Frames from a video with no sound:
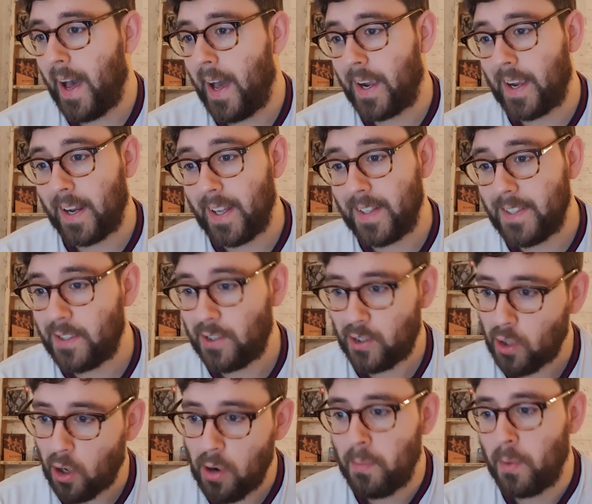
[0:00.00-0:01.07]
collected
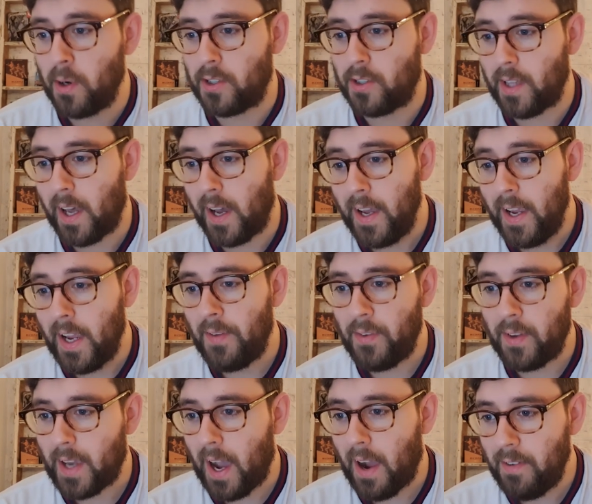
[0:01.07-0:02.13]
so much that if
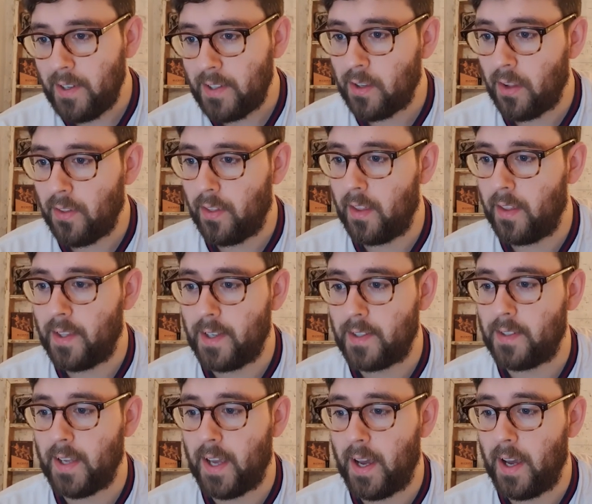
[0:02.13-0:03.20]
it carries on
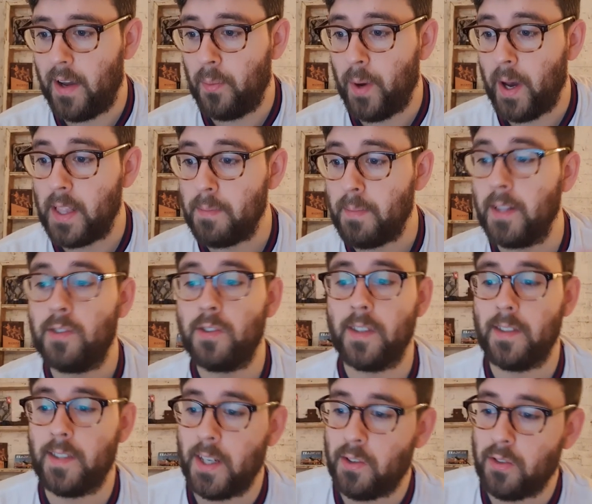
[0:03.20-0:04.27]
this way, the Manchester
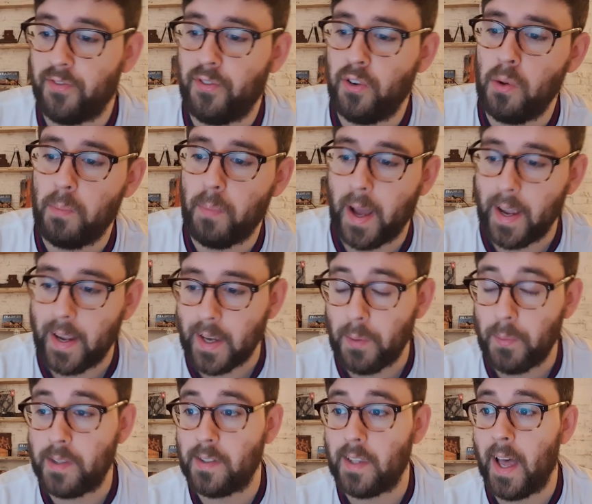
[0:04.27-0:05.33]
Central Food Bank,
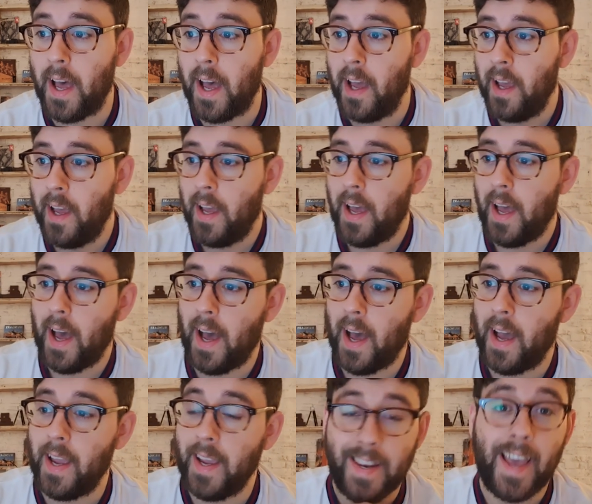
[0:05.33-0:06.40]
which they're
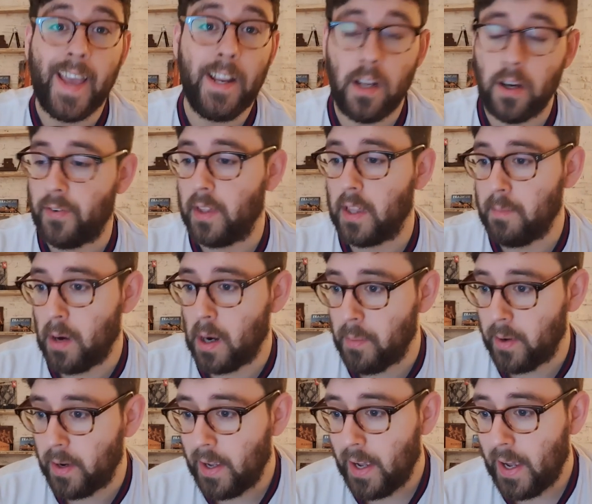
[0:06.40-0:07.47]
in aid of at the
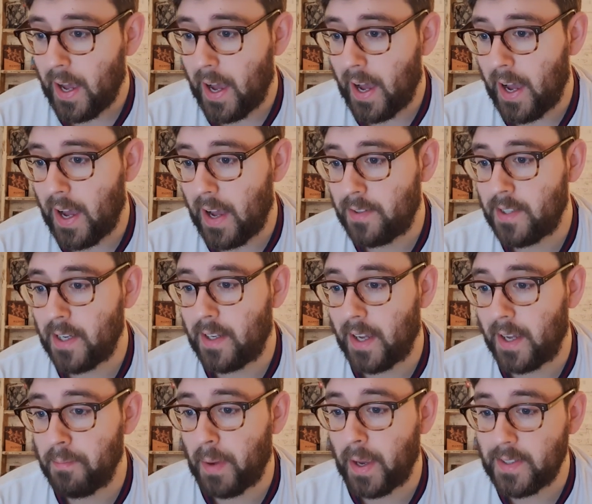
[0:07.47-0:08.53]
moment, I've said
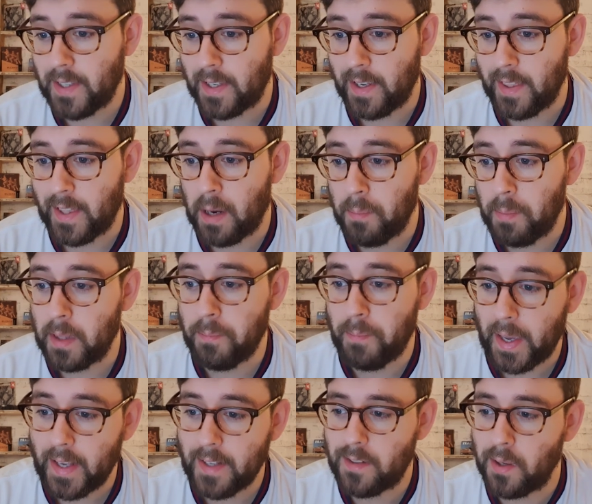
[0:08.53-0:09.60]
that basically they'll be the
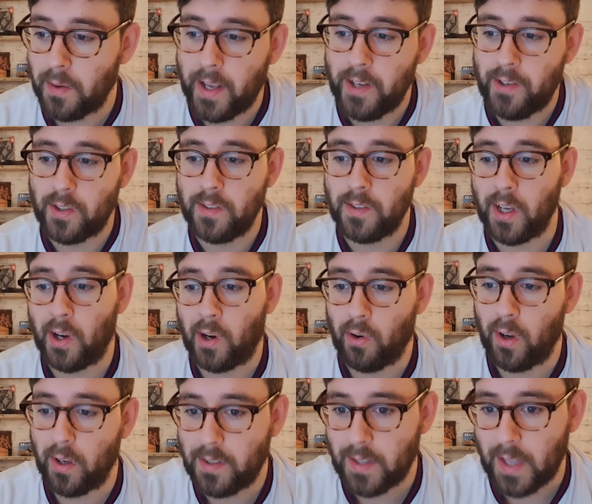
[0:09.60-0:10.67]
biggest donations
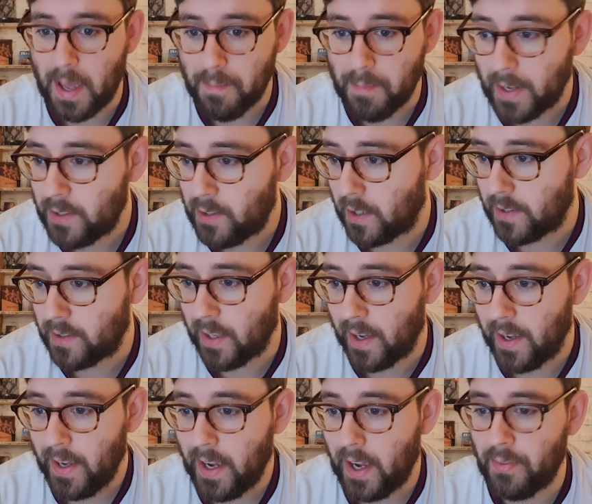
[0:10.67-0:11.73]
across
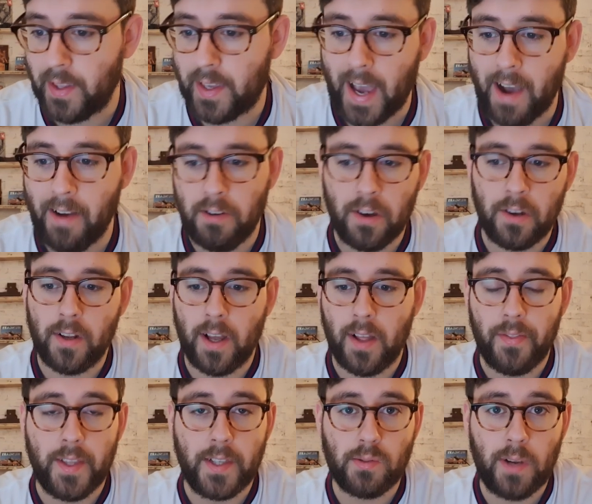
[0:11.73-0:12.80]
Manchester if they carry on
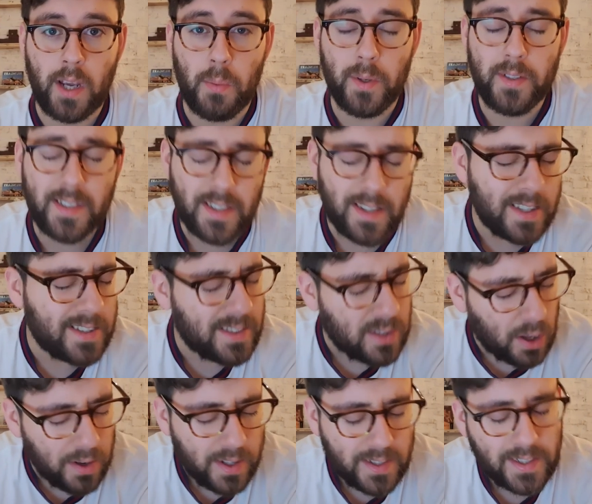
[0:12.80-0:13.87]
at this rate, which is an
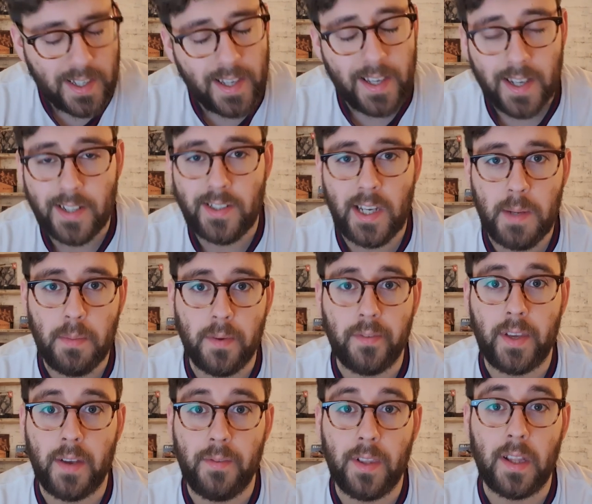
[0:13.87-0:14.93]
astonishing
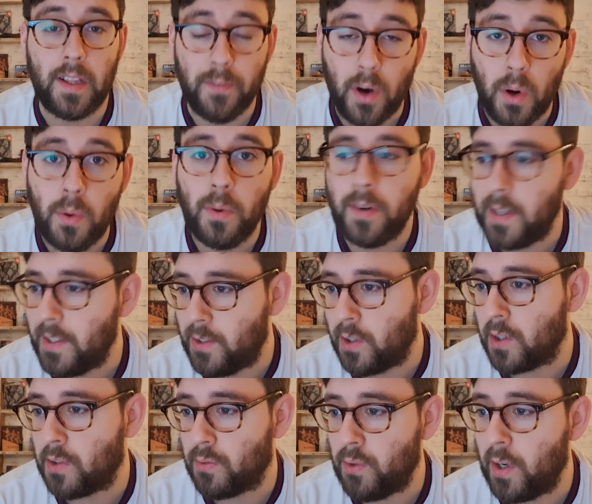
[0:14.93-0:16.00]
achievement given that they've only
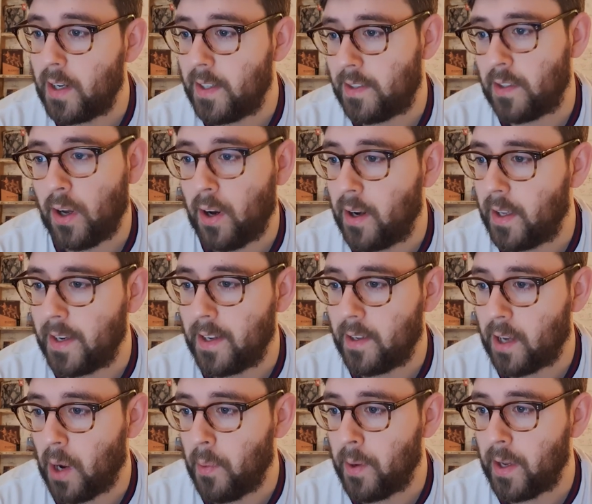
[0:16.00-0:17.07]
just really started
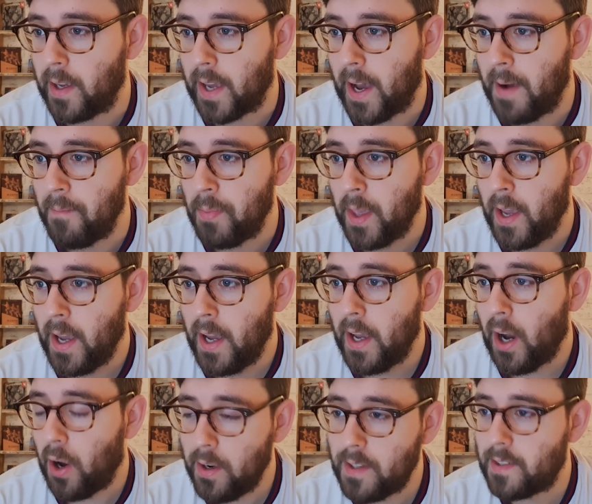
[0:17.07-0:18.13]
going.
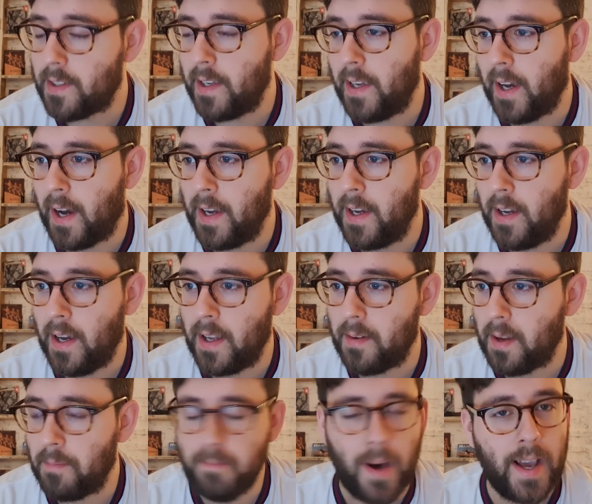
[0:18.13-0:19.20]
Honestly, I
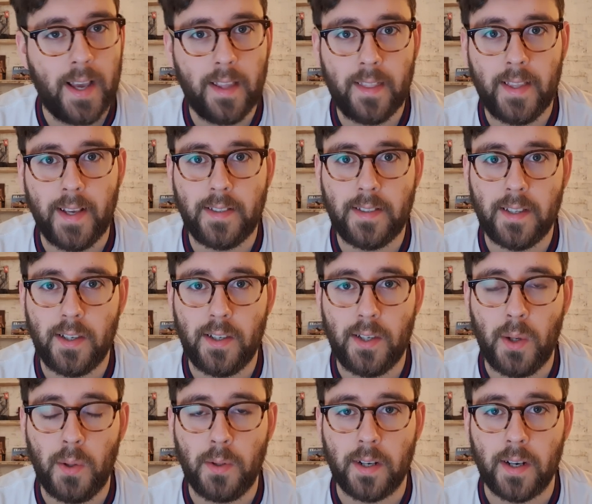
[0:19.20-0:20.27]
admired this
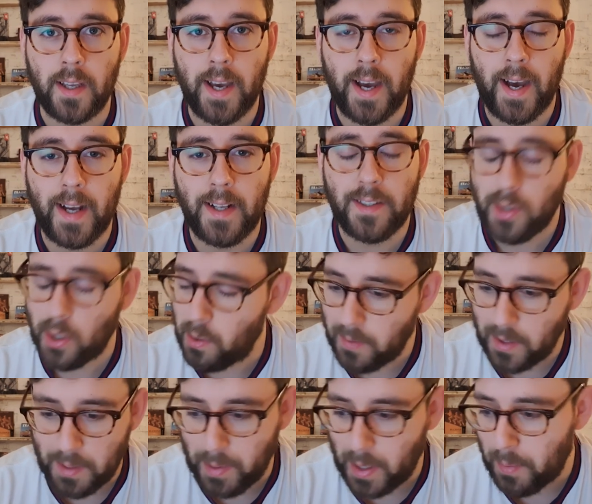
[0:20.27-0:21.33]
hugely. It's too
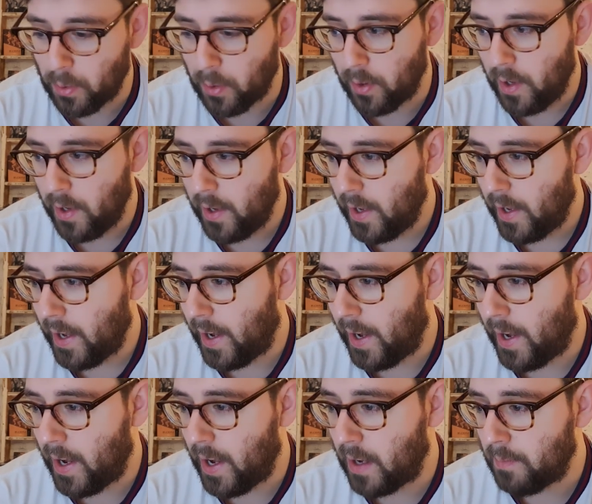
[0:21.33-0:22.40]
many people
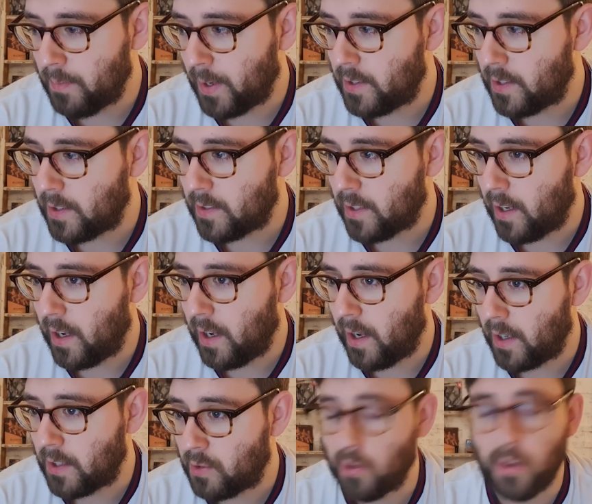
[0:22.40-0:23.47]
in Manchester
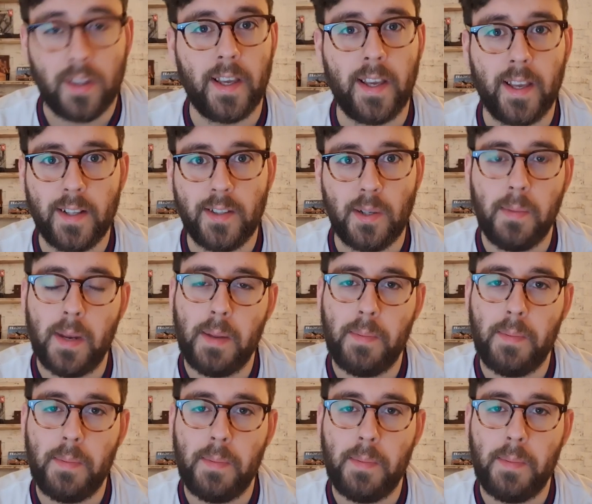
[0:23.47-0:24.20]
are struggling. Too many